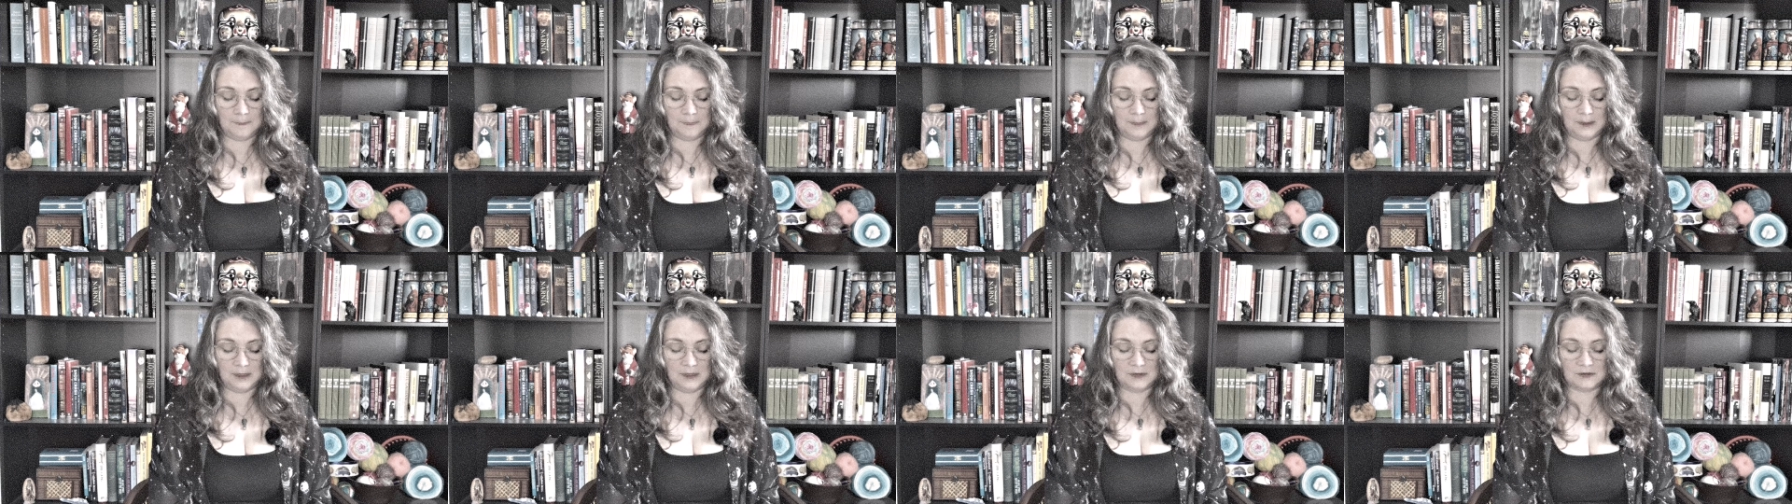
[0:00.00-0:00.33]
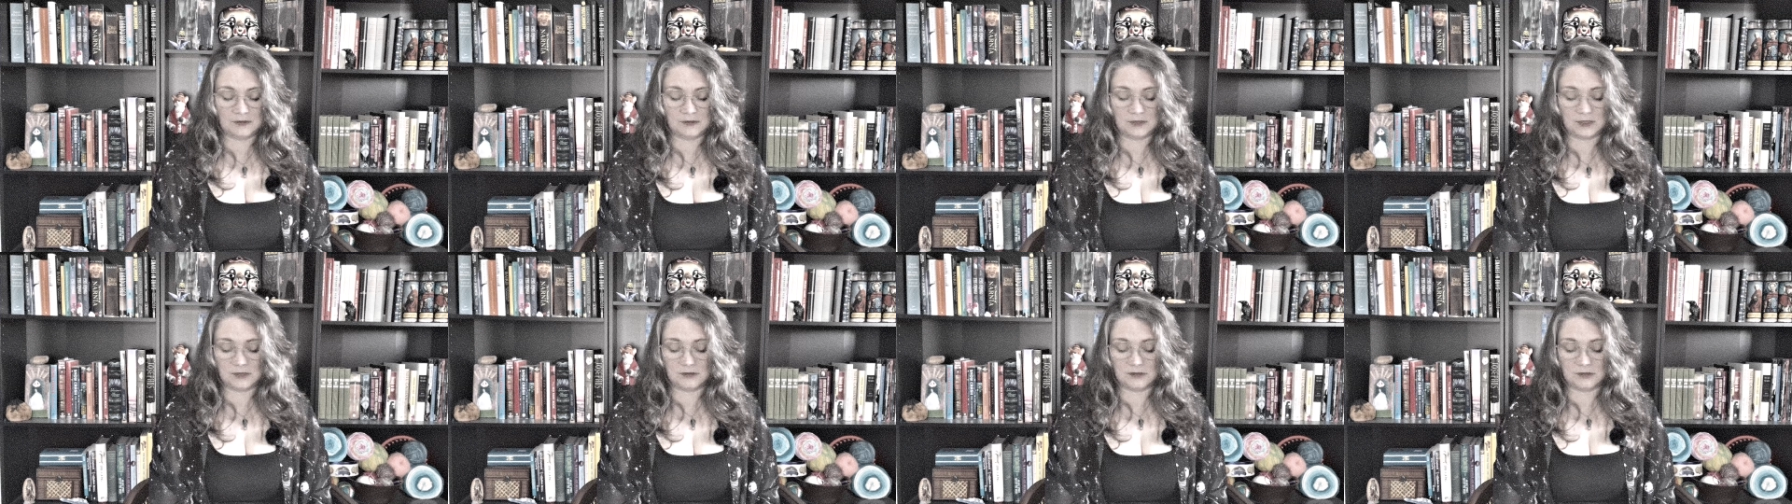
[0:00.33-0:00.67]
He
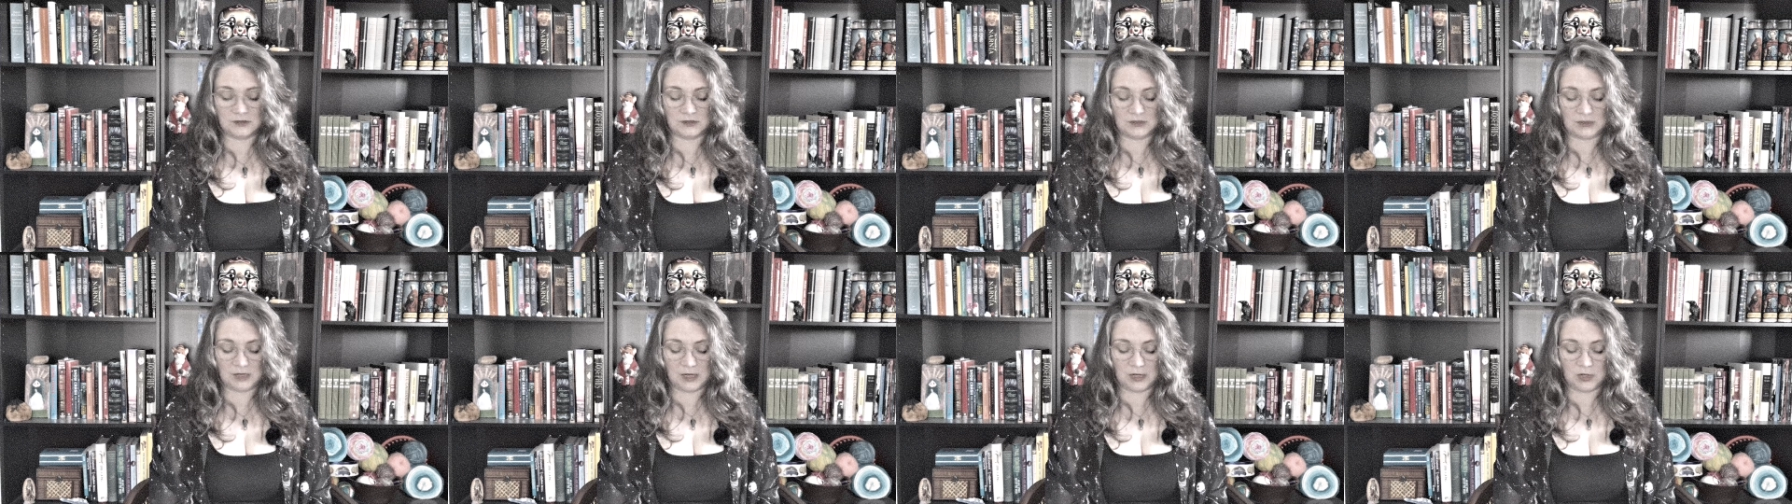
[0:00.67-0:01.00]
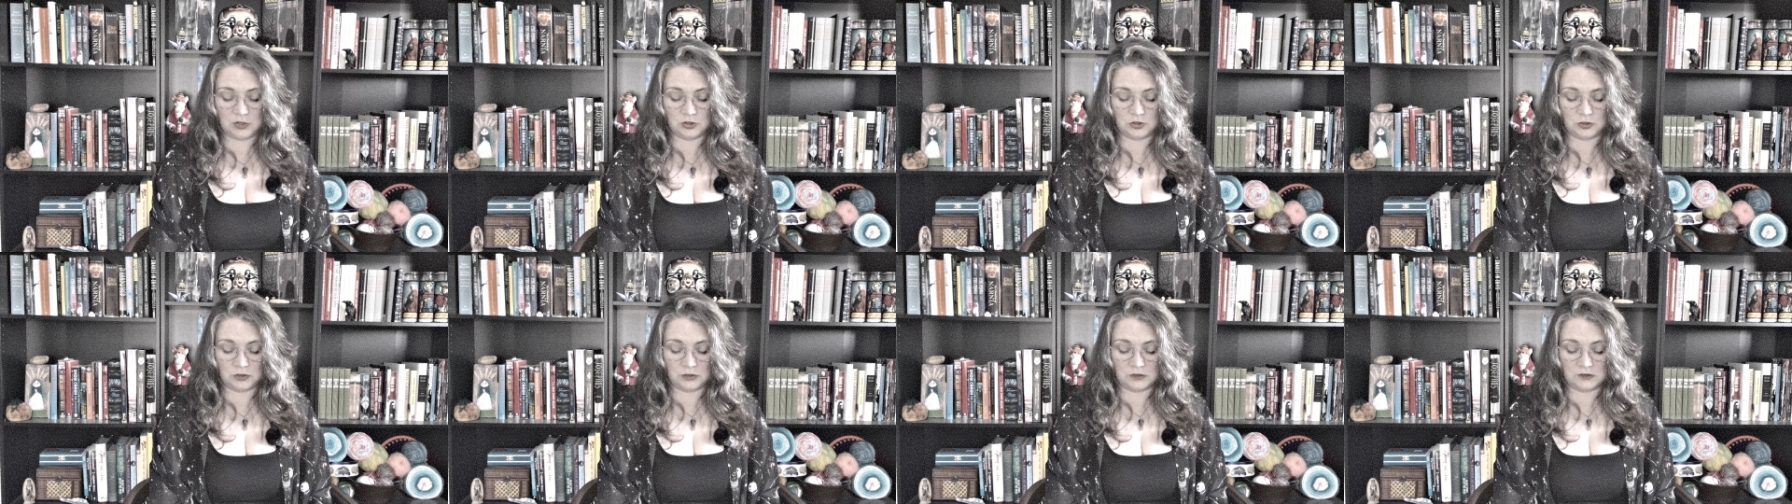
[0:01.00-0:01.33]
says this
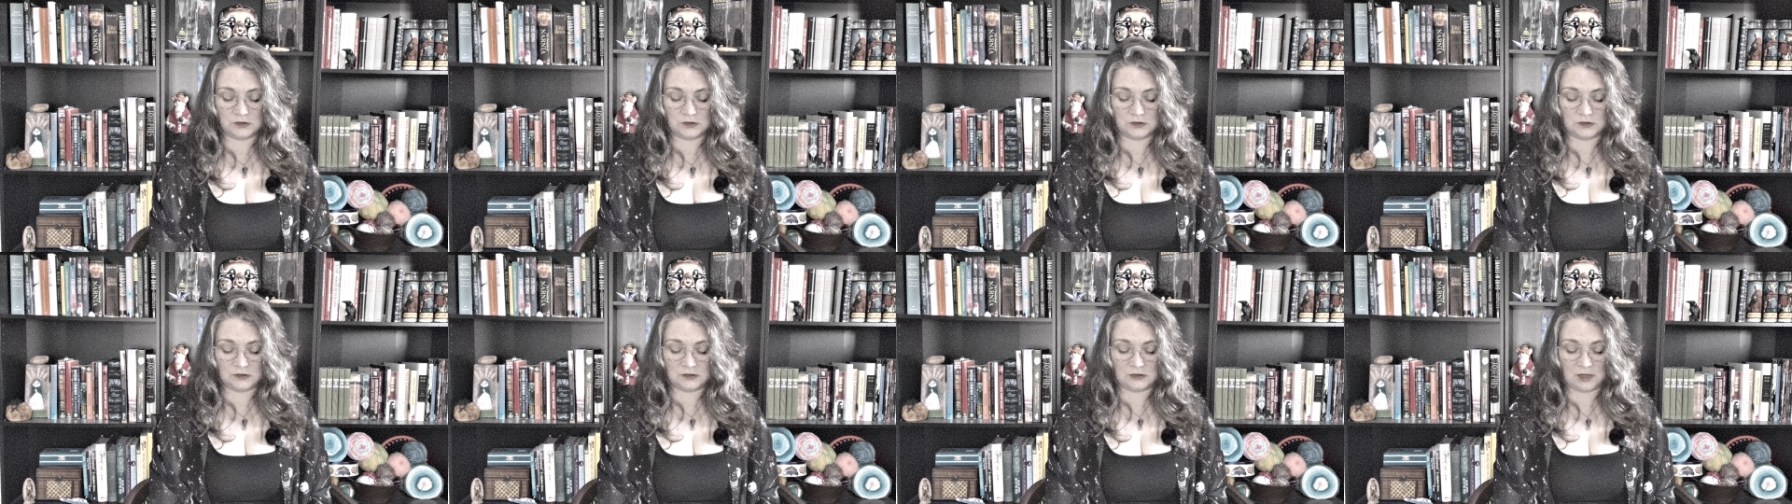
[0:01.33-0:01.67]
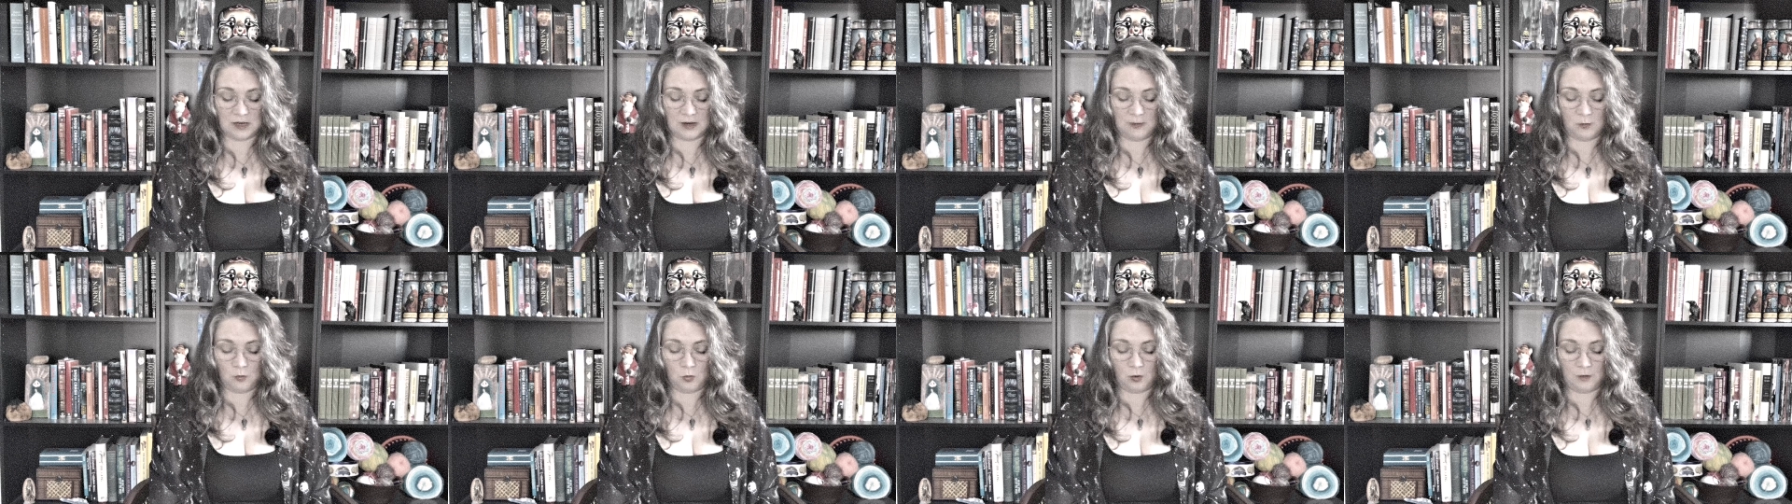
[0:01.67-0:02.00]
angel is the
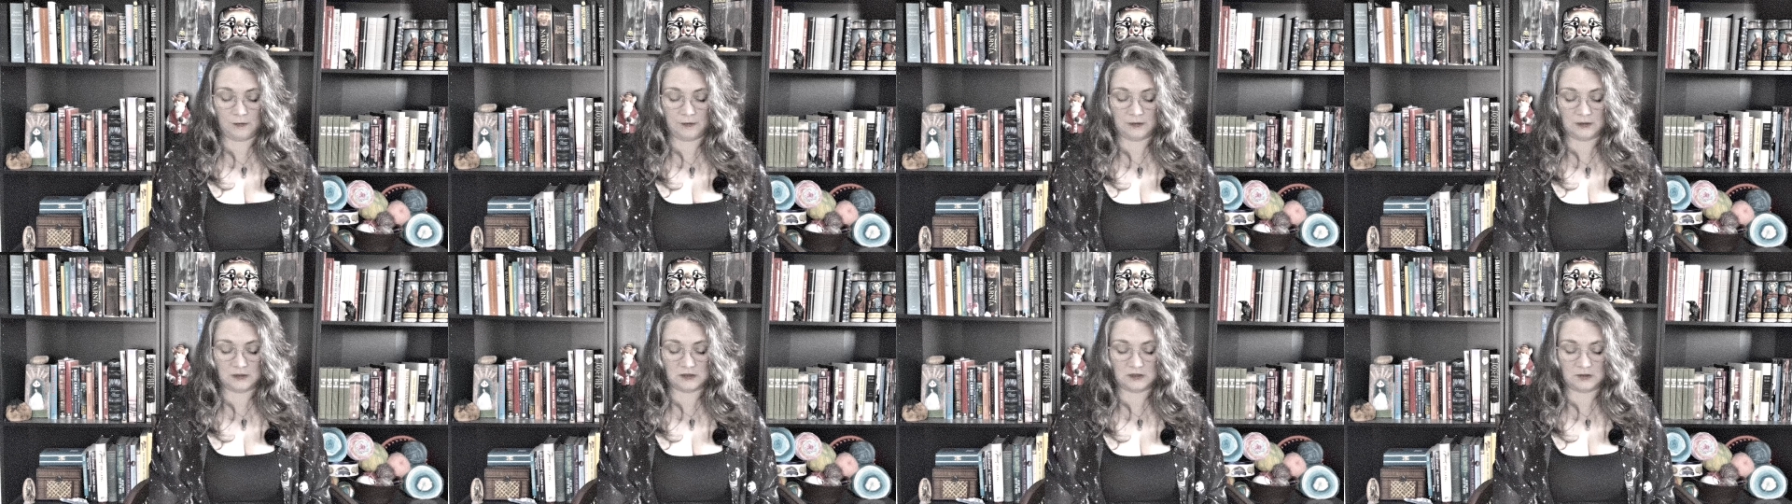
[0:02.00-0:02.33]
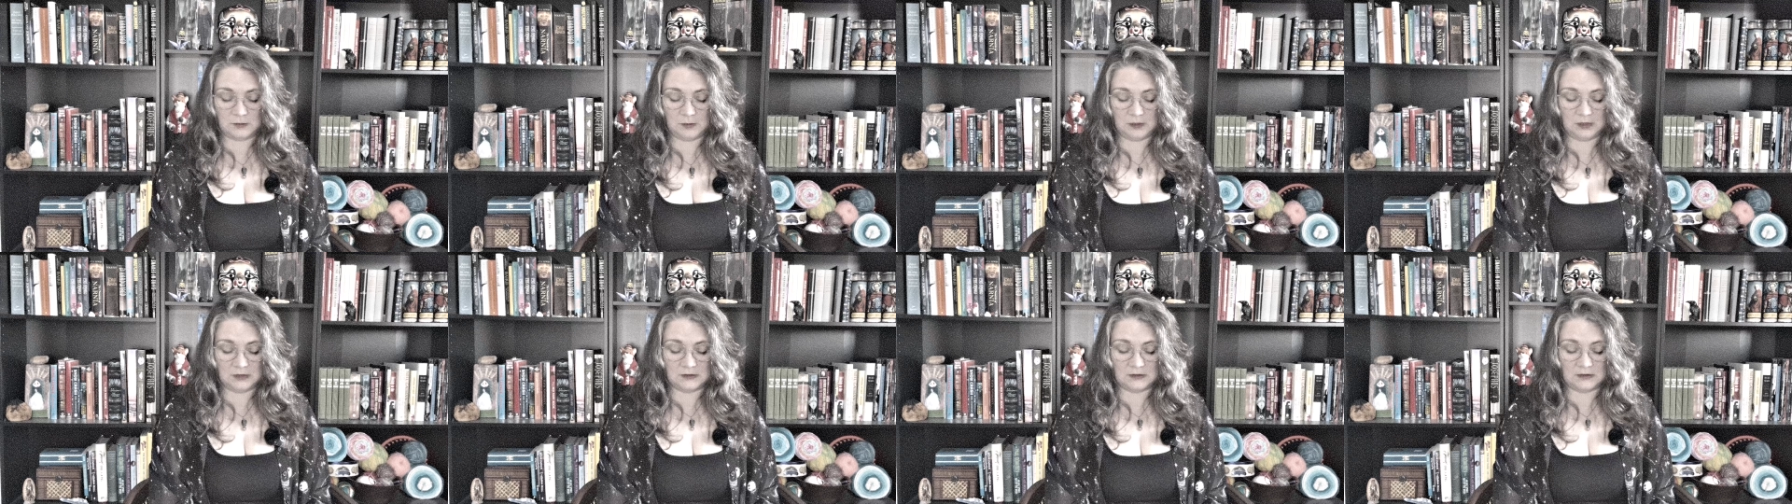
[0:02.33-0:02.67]
same one that
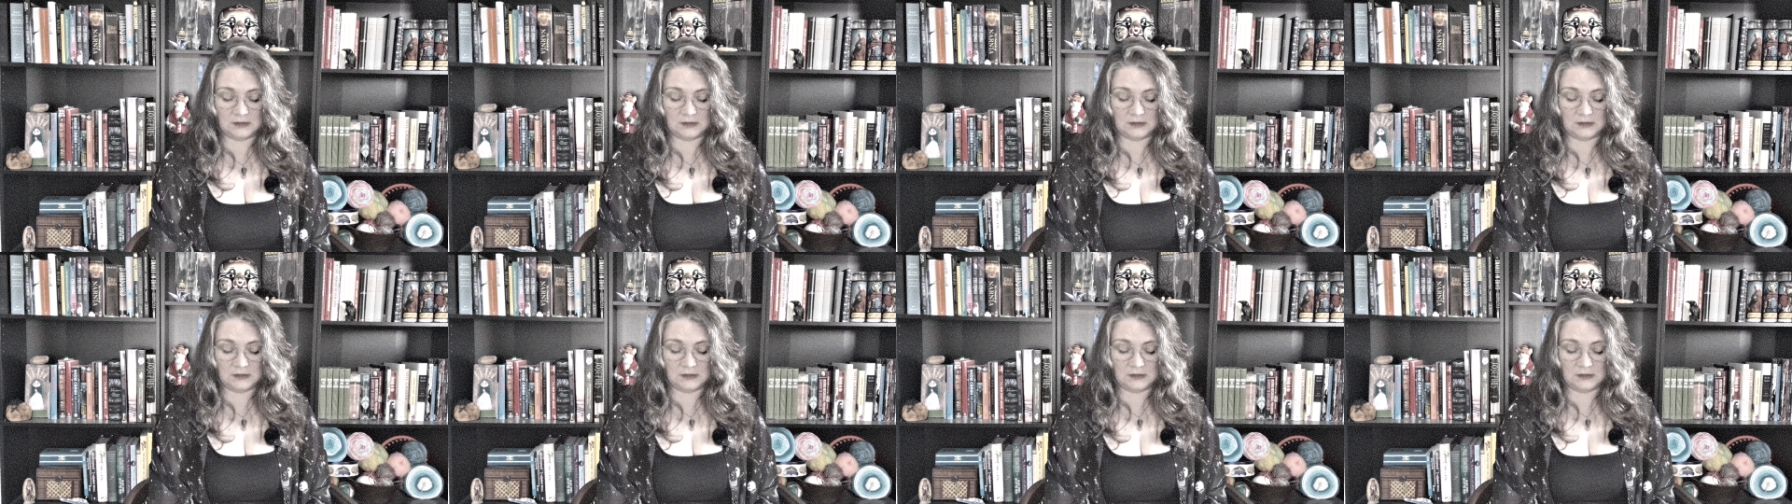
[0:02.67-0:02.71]
speaks